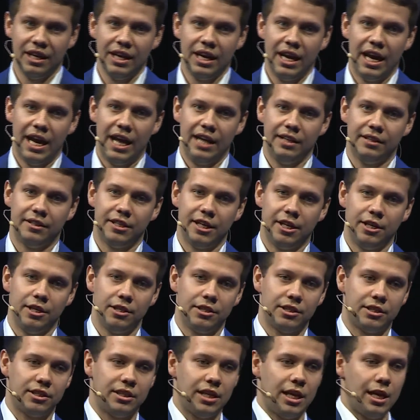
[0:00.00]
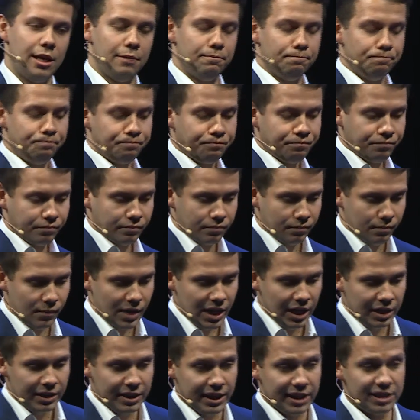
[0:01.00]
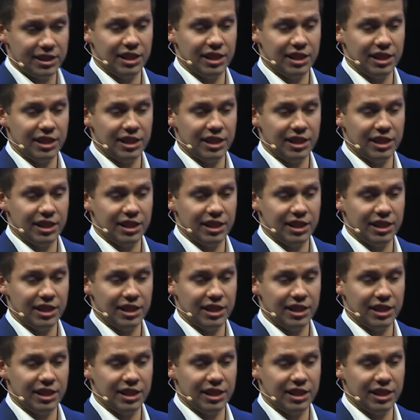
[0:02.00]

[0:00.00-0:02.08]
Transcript: and there's